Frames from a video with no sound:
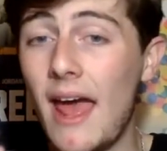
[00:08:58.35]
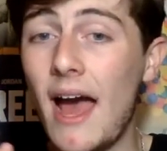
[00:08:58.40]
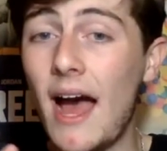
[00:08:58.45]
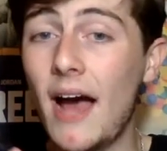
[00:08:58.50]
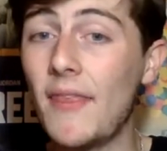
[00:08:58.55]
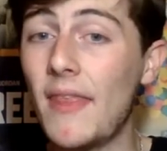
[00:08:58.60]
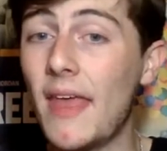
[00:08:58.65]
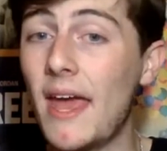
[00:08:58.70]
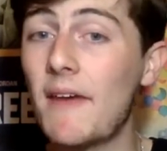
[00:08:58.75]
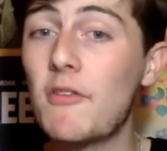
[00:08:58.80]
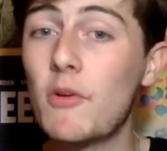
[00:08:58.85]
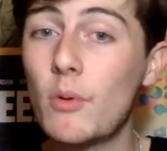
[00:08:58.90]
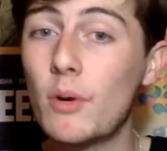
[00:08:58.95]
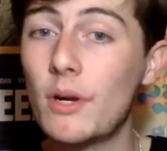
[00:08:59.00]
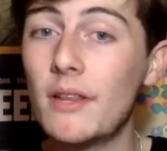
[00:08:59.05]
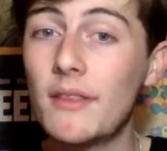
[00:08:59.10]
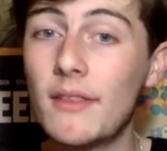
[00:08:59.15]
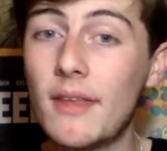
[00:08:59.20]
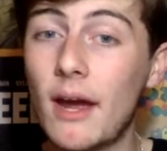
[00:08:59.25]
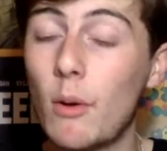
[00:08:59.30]
and everyone
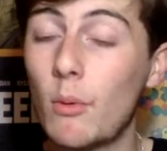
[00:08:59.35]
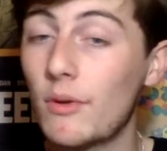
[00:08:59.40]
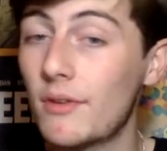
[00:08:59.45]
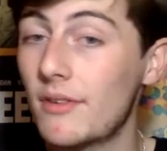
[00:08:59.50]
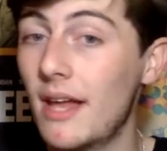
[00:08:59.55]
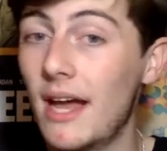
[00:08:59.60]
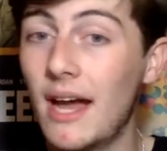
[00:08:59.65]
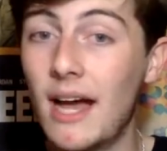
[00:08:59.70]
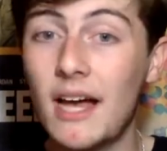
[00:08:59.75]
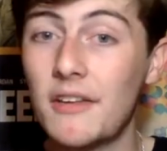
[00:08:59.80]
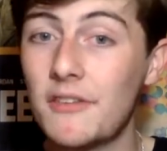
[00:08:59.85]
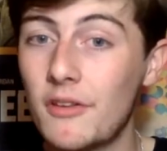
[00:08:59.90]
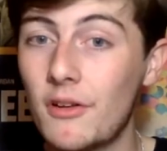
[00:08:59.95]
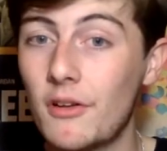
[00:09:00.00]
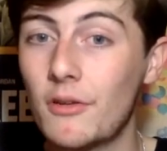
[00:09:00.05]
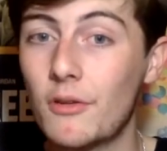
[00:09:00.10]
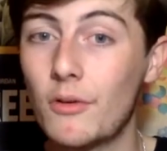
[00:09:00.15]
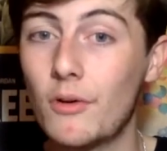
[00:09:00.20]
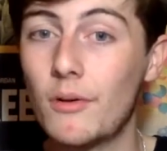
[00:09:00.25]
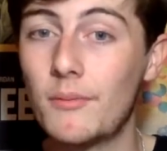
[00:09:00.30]
in there was an
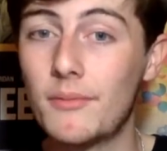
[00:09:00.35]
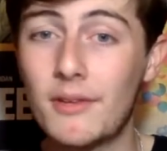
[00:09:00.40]
asshole to him.